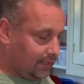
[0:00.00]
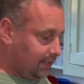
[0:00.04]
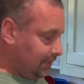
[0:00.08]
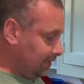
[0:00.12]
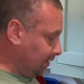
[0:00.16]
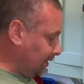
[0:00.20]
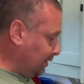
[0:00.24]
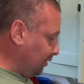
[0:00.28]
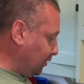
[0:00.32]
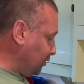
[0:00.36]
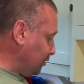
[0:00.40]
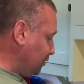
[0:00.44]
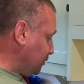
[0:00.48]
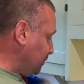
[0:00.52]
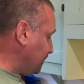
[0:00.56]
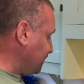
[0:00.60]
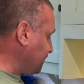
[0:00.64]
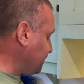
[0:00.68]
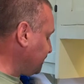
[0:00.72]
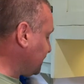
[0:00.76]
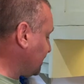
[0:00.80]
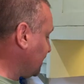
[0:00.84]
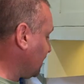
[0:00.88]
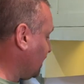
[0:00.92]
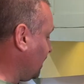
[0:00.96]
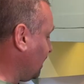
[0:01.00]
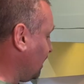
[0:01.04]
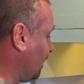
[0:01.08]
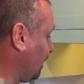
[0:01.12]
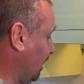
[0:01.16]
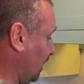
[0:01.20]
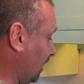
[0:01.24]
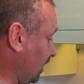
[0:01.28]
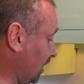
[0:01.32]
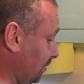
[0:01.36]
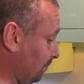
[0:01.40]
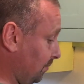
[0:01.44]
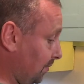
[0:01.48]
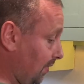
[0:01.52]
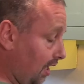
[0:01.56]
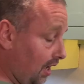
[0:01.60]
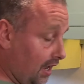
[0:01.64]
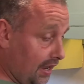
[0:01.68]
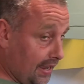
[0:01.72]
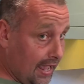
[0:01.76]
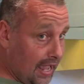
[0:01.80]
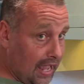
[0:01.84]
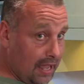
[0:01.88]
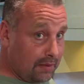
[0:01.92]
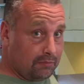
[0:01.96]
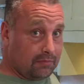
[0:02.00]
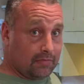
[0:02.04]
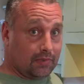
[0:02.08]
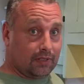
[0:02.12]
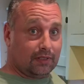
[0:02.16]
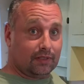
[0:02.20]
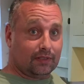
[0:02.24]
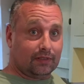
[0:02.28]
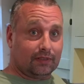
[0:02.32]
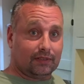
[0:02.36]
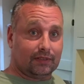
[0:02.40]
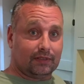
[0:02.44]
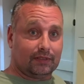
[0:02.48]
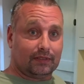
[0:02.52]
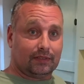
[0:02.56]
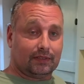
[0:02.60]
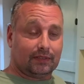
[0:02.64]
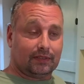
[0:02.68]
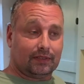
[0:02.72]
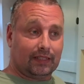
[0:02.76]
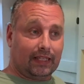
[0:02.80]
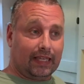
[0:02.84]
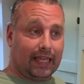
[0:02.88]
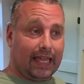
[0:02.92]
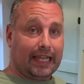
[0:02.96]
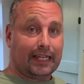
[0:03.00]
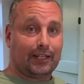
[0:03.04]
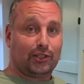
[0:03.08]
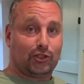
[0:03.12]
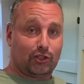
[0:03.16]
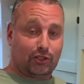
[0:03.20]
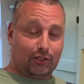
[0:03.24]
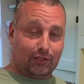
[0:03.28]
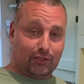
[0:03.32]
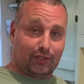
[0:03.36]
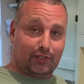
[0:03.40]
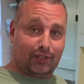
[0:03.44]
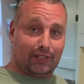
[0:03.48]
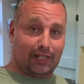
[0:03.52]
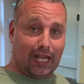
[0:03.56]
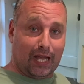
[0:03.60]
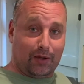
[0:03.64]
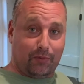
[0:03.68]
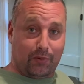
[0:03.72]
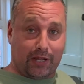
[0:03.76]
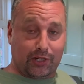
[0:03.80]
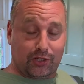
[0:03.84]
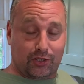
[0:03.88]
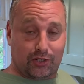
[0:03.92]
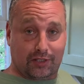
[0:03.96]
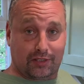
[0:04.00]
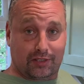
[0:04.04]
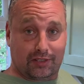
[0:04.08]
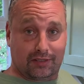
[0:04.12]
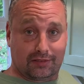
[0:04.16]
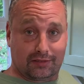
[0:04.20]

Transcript: Hello. I am ancient. How ancient?